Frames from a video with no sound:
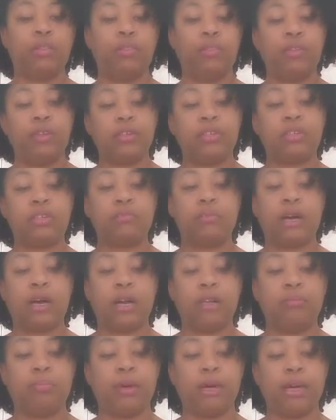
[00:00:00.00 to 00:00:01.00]
This
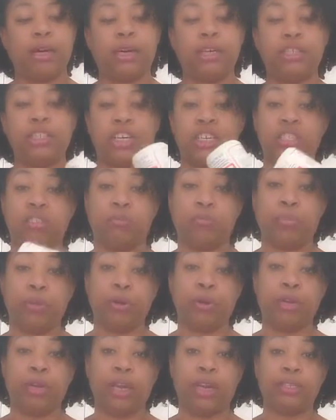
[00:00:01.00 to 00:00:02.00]
Mod Podge has a
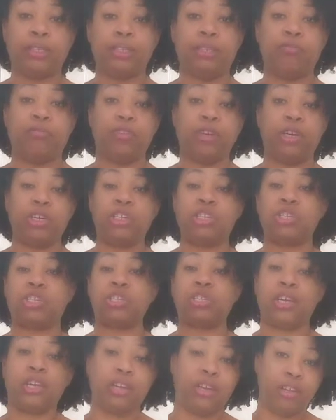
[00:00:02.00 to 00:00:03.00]
pearlescent finish
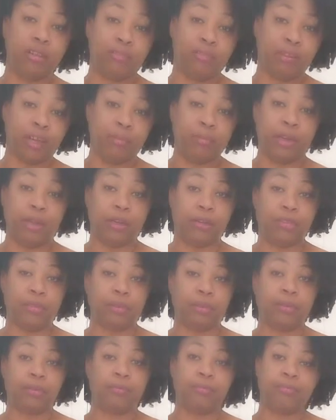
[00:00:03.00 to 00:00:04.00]
because I couldn't find my other
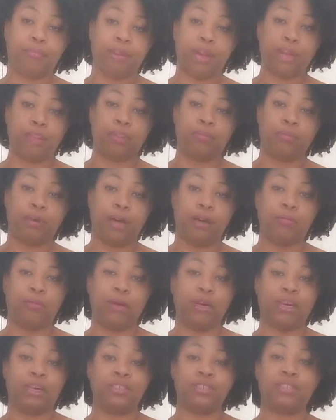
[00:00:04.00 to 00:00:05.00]
regular Mod
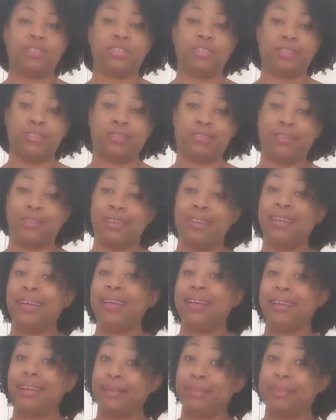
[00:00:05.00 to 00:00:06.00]
Podge, so
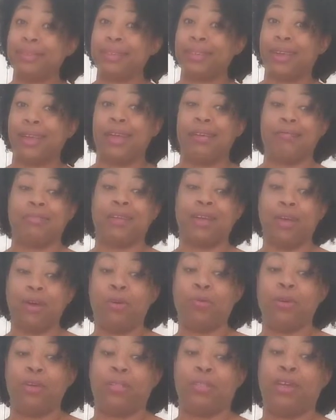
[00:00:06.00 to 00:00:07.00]
I'm just gonna have to go
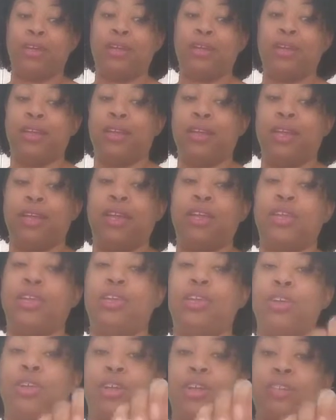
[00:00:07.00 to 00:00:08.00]
with it.
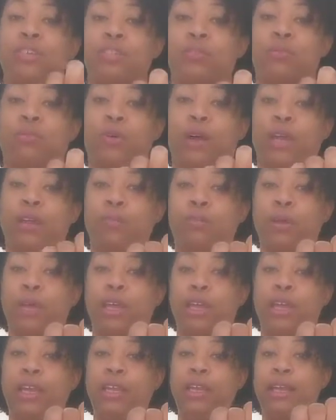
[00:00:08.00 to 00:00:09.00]
You're gonna need some white
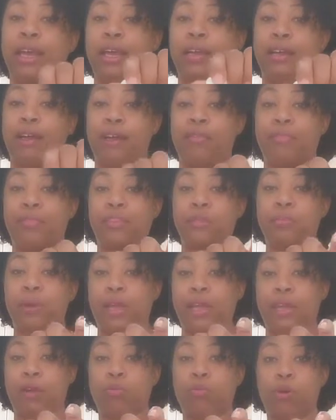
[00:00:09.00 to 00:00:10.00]
paint. I got this
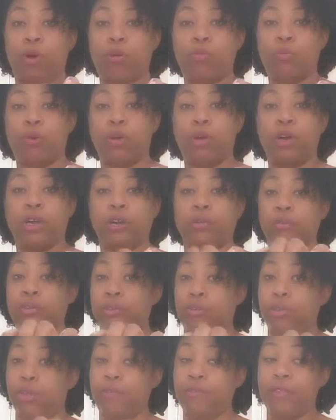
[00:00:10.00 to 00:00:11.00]
paint at Walmart, it was
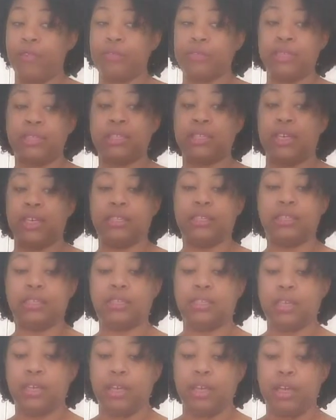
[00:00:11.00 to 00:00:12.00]
only 50 cents.